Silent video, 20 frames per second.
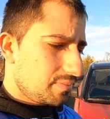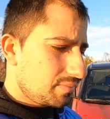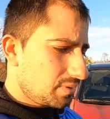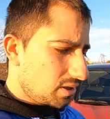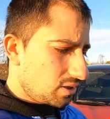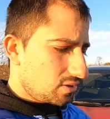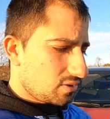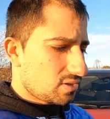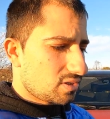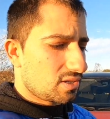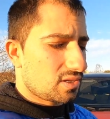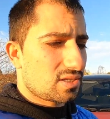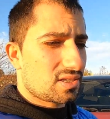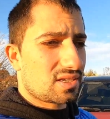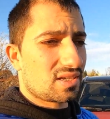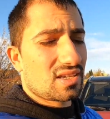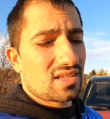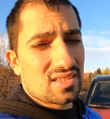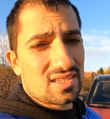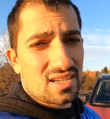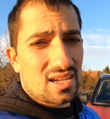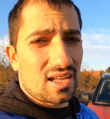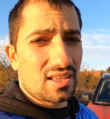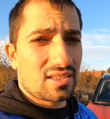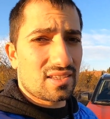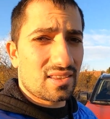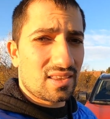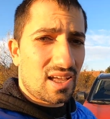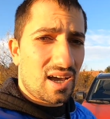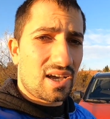because it's
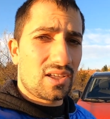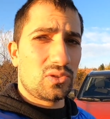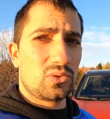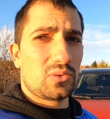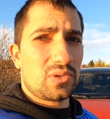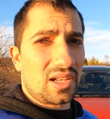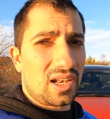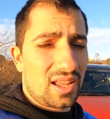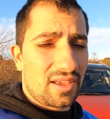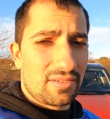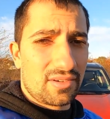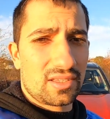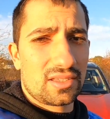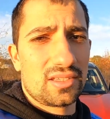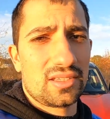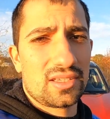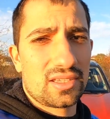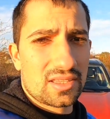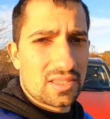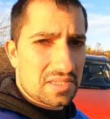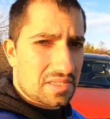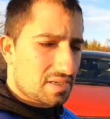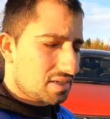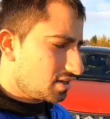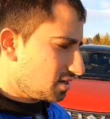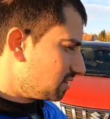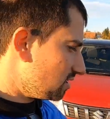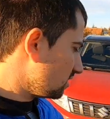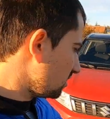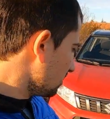got 9 to 11 in the
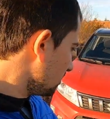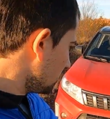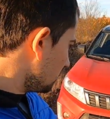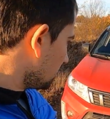city.